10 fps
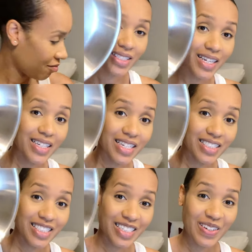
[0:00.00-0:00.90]
10
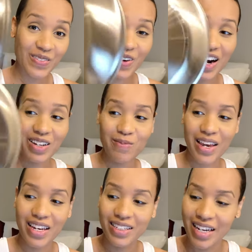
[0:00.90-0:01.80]
inch frying
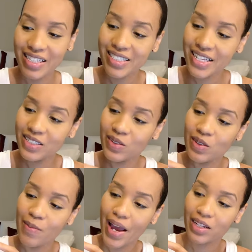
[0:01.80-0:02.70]
pan, and it says it on
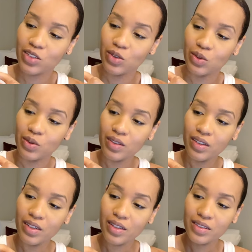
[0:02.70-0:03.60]
the back too
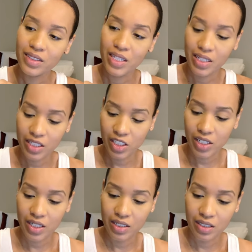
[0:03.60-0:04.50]
10
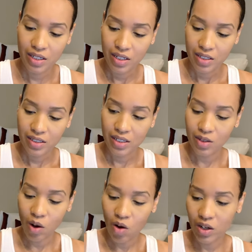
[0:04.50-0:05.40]
inches, says
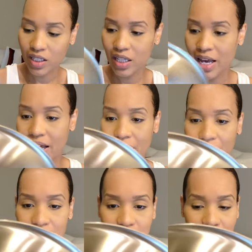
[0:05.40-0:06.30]
all
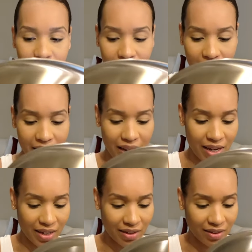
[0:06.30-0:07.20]
clad,
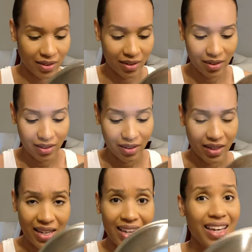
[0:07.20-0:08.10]
and
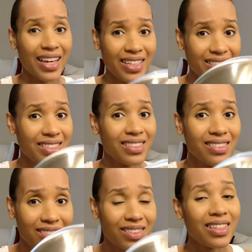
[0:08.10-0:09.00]
it's,
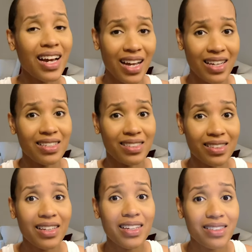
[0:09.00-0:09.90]
guys,
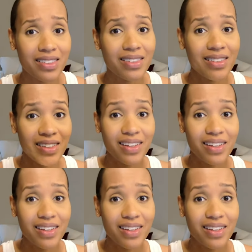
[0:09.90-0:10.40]
it's,